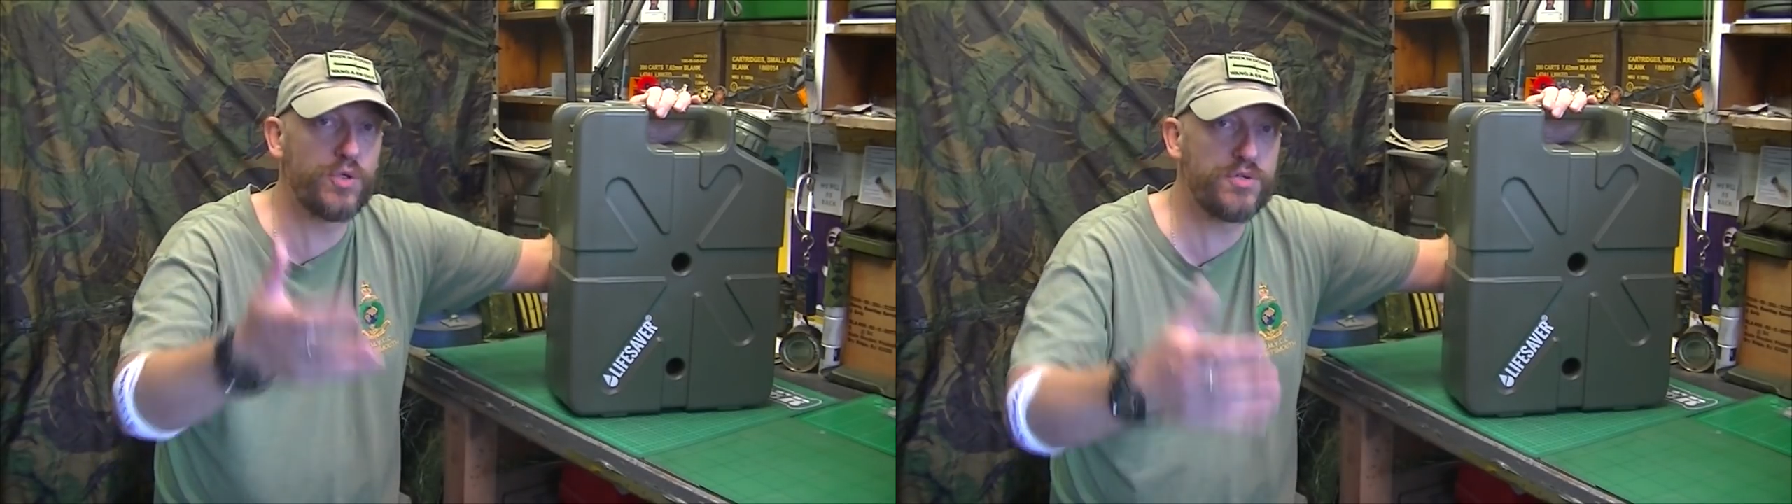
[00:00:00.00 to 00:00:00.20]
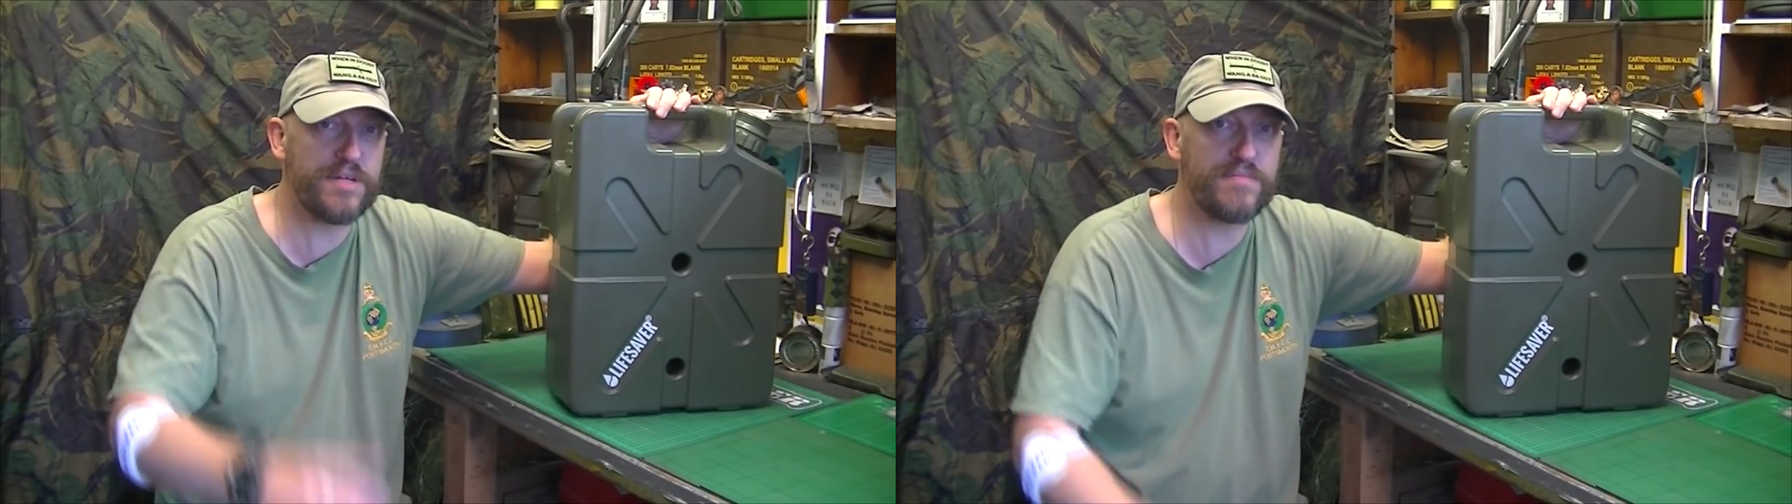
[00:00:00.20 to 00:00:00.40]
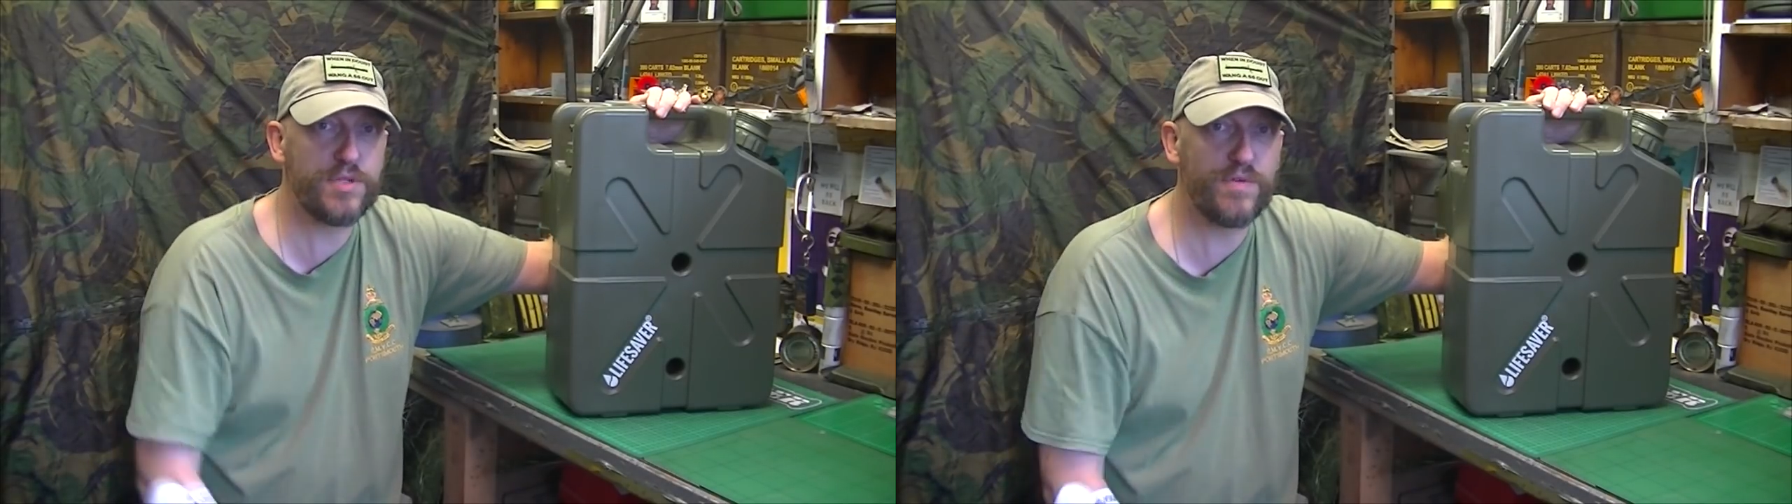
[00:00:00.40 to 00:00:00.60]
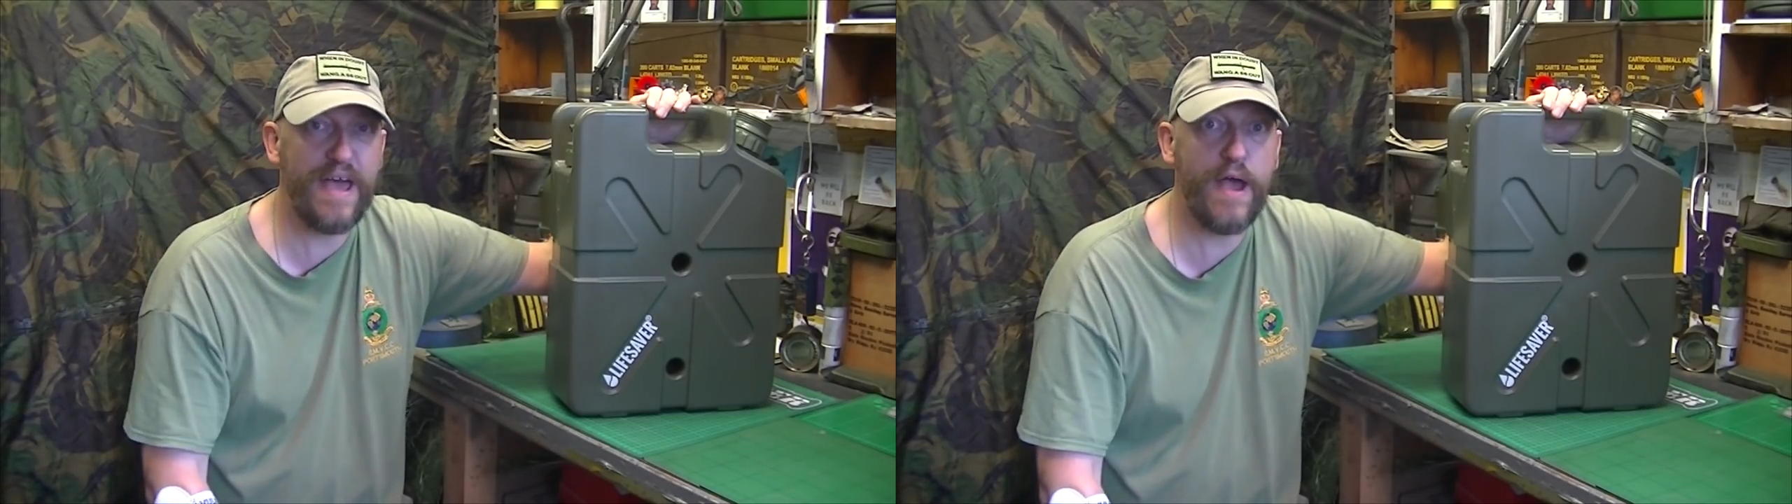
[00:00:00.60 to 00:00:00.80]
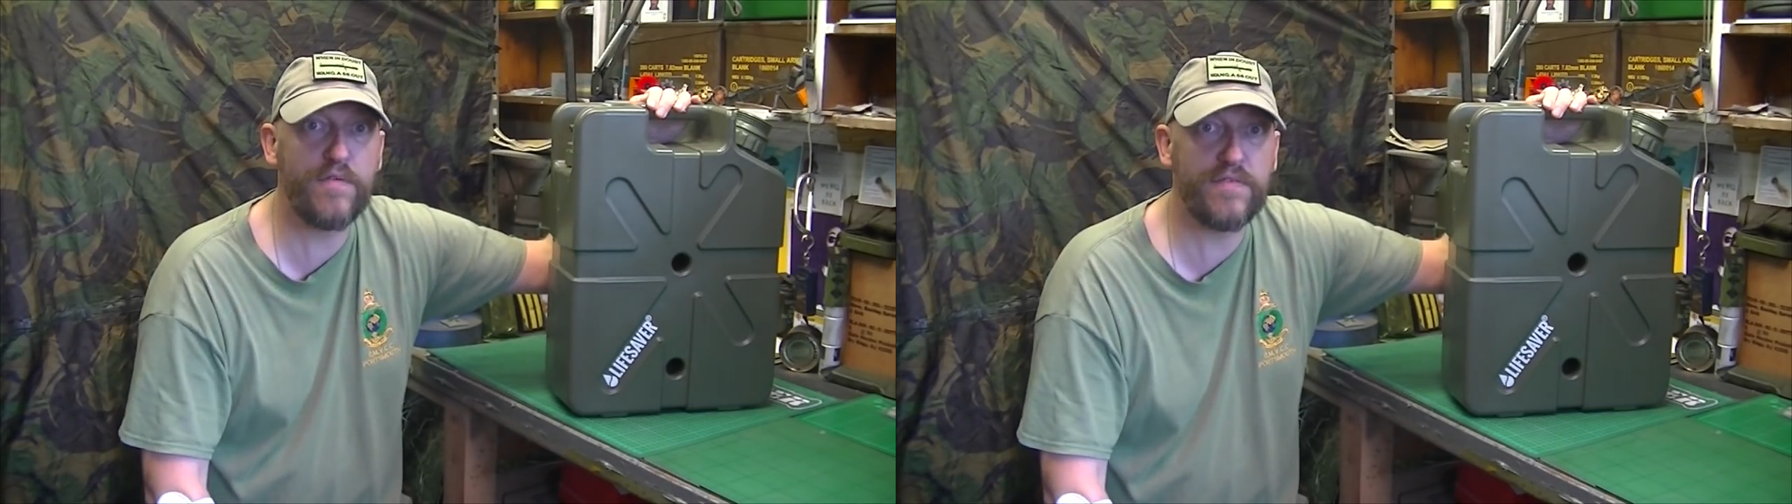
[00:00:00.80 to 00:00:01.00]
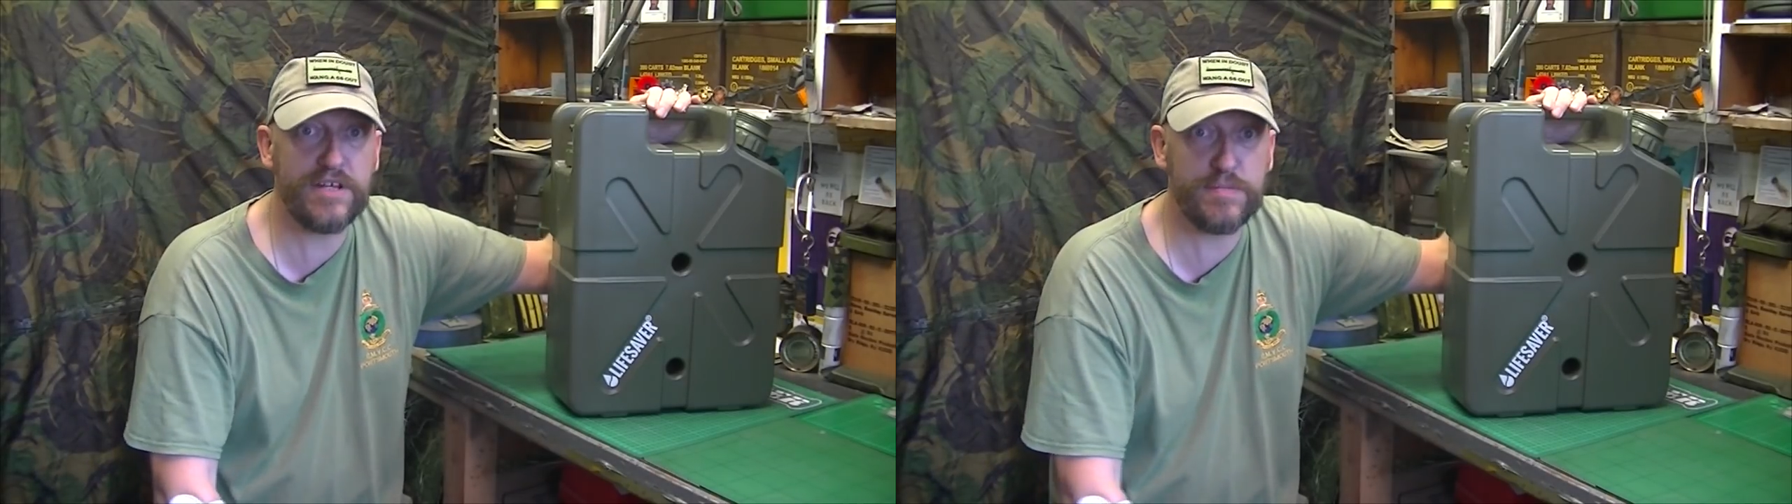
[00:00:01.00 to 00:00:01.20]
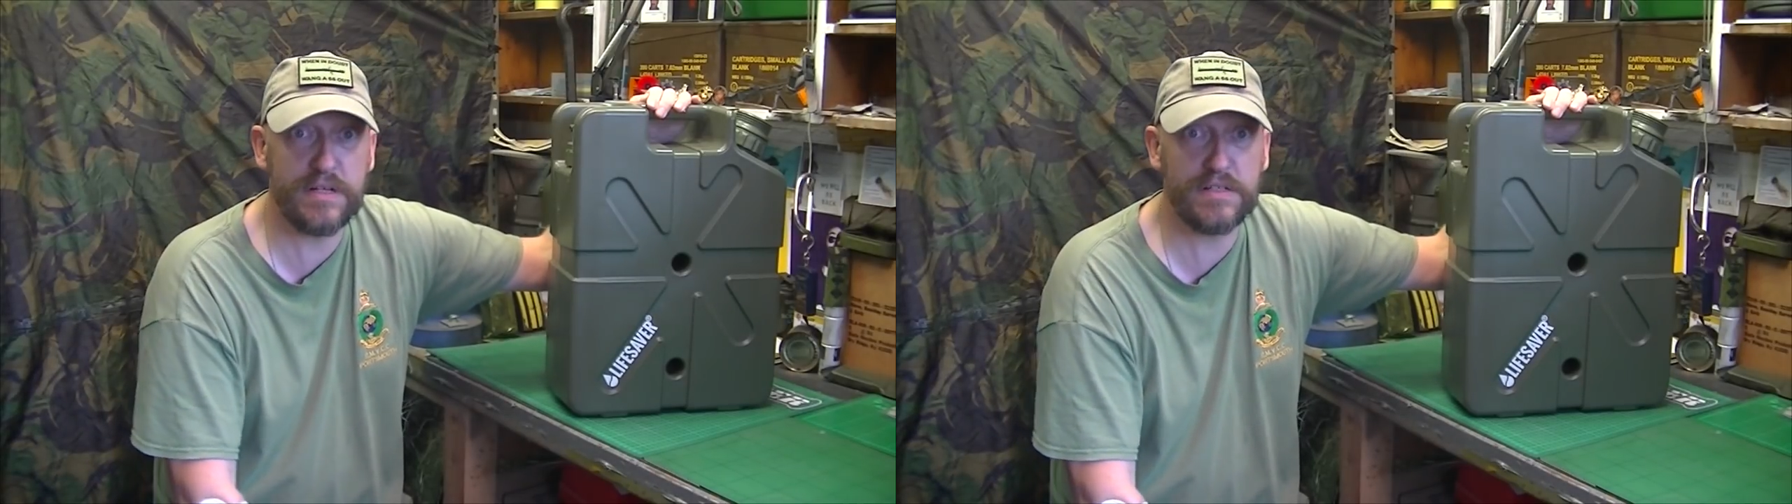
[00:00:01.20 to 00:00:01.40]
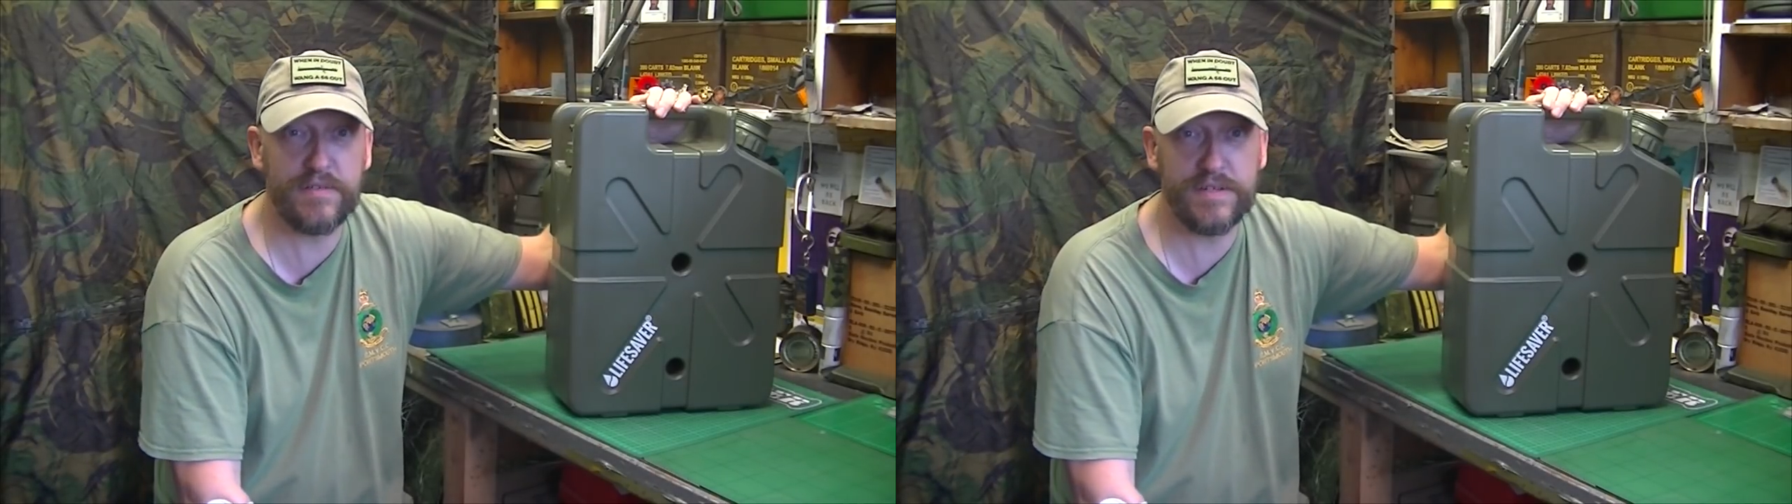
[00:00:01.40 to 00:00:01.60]
some sort of healthy
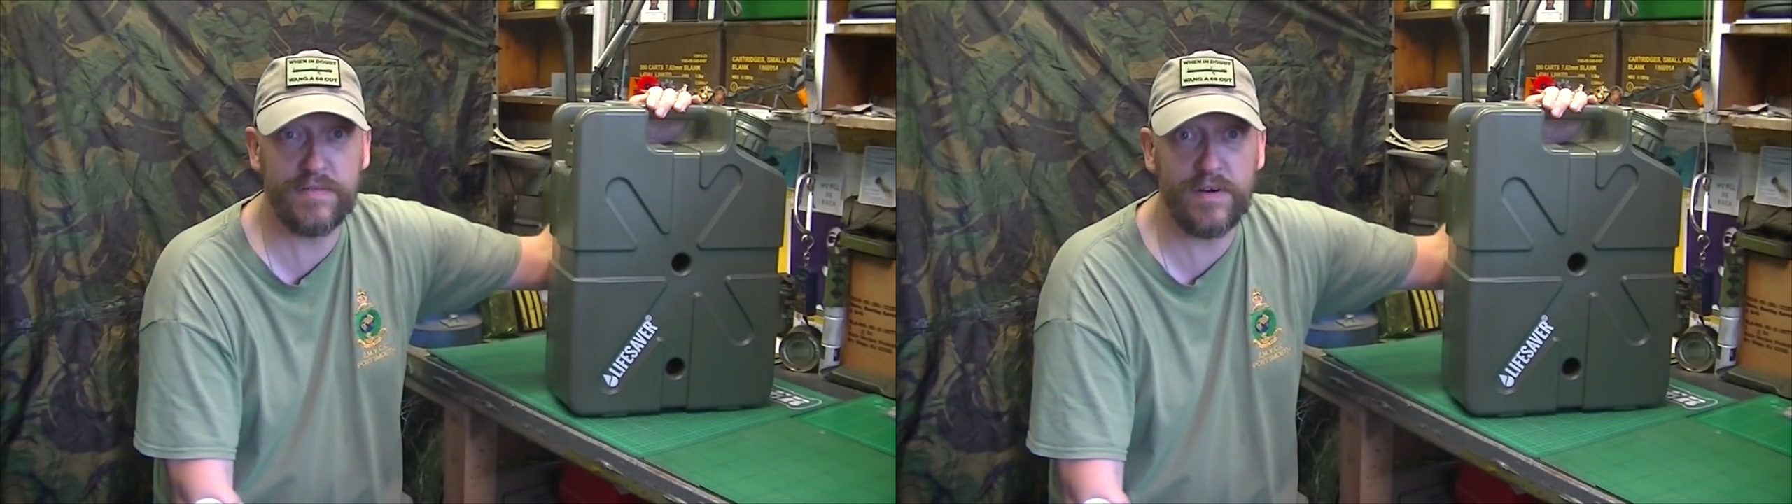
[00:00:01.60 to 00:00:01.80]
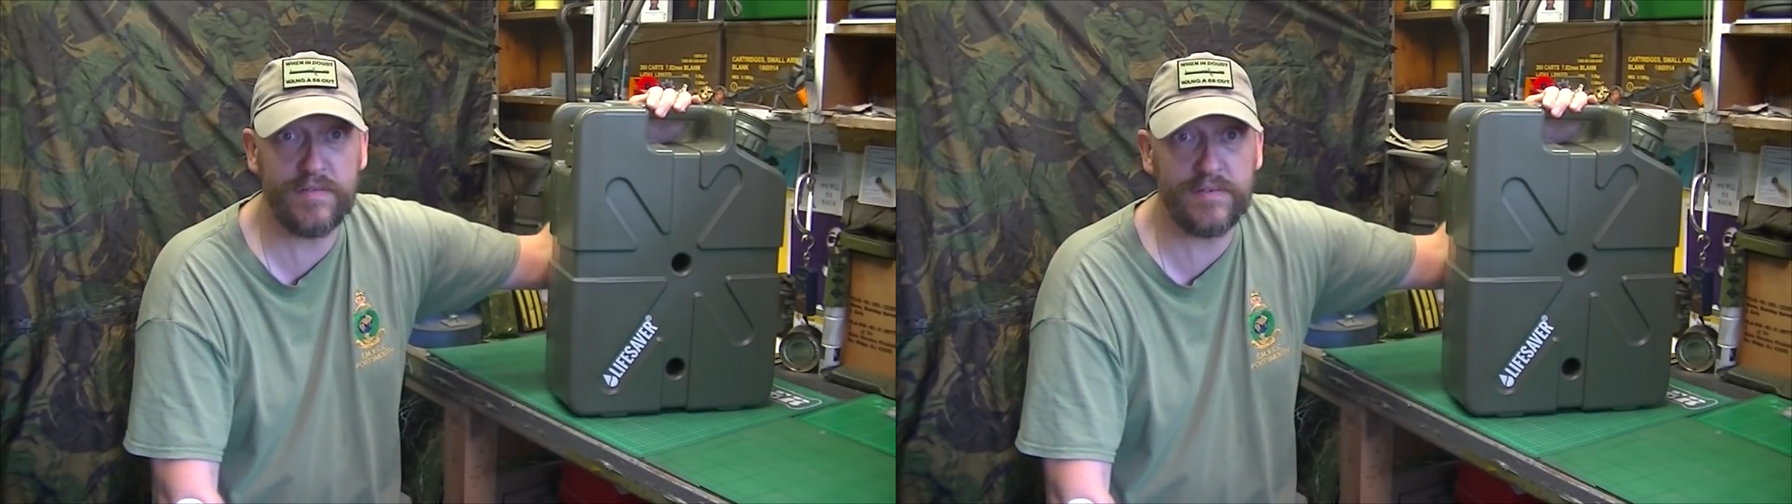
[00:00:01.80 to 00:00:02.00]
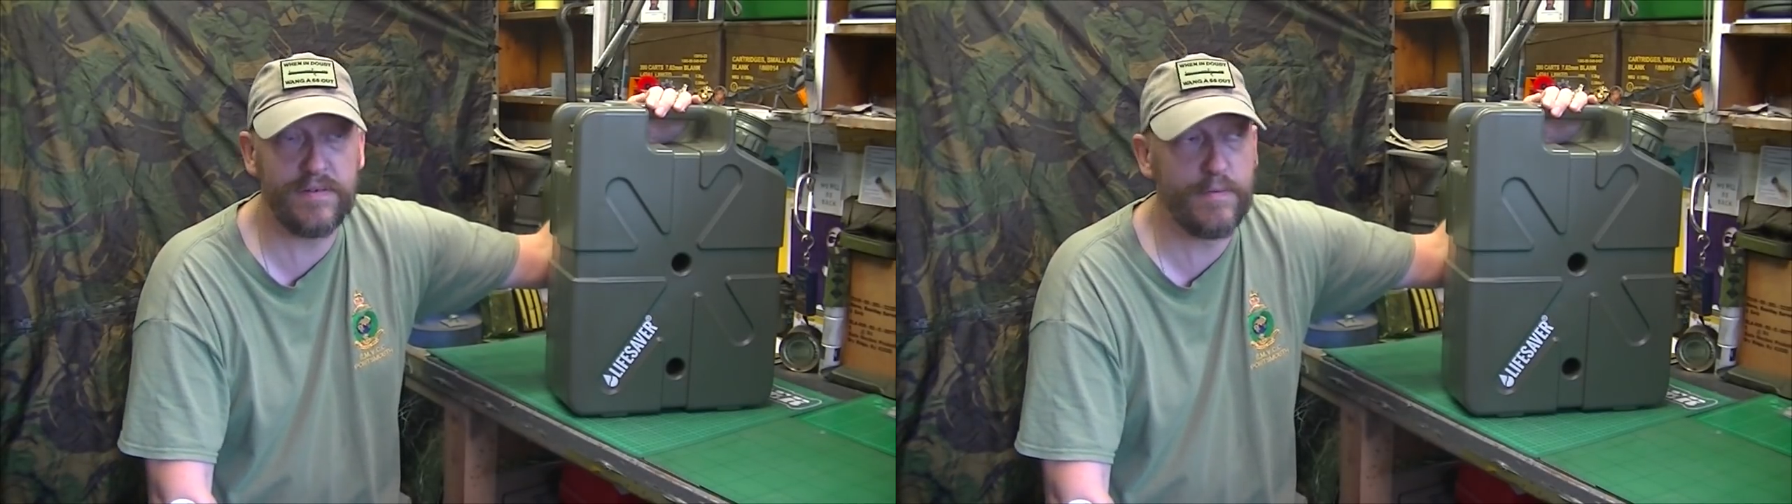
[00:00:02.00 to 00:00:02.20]
aspect of survival.